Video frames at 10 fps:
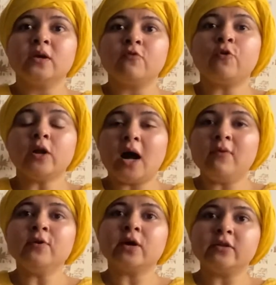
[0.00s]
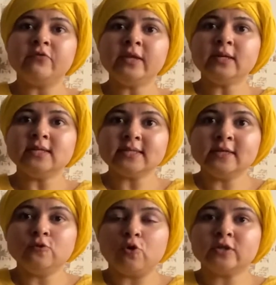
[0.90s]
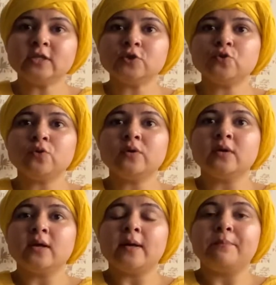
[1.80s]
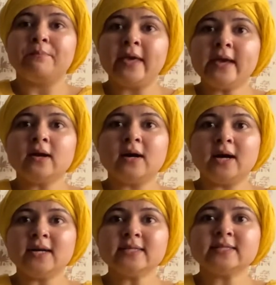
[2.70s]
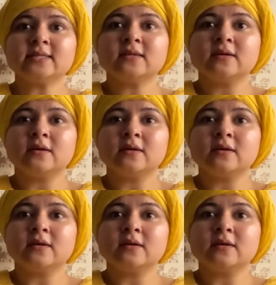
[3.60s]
for our convenience, in order to make us